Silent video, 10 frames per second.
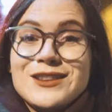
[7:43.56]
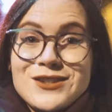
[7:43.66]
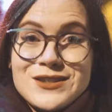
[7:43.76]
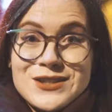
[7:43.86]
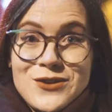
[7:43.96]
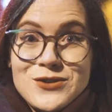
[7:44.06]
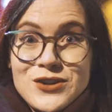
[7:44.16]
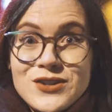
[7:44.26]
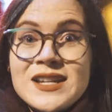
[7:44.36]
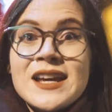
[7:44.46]
looked so
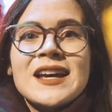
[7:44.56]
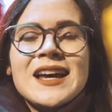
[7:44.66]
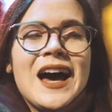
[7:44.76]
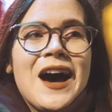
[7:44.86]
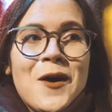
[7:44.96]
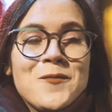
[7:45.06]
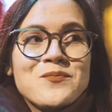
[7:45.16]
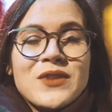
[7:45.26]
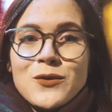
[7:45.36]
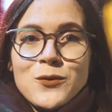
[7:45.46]
good.
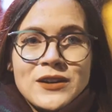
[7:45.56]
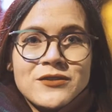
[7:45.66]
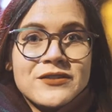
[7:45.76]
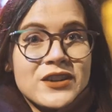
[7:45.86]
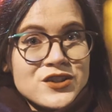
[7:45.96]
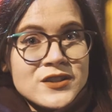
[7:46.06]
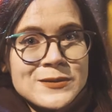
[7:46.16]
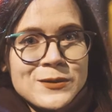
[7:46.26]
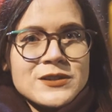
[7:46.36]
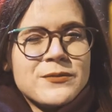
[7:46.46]
One of the
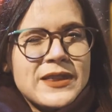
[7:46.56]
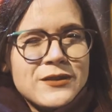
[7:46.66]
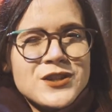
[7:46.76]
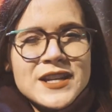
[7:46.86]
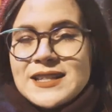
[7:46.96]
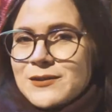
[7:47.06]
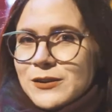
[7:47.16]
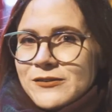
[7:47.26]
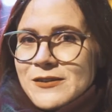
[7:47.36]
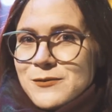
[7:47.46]
versions was without cheese and
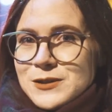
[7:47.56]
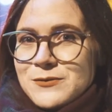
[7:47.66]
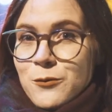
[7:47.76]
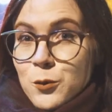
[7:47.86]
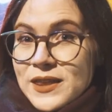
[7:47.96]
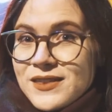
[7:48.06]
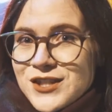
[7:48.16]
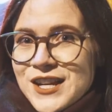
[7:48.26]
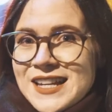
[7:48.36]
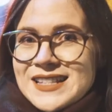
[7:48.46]
one of them was with
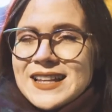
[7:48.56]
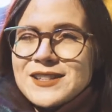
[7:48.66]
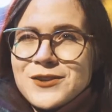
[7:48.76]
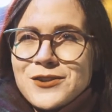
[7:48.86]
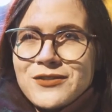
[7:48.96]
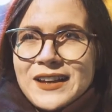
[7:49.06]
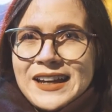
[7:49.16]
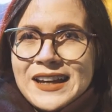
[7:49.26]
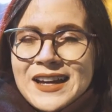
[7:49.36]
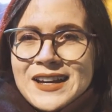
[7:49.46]
cheese, that's sort of like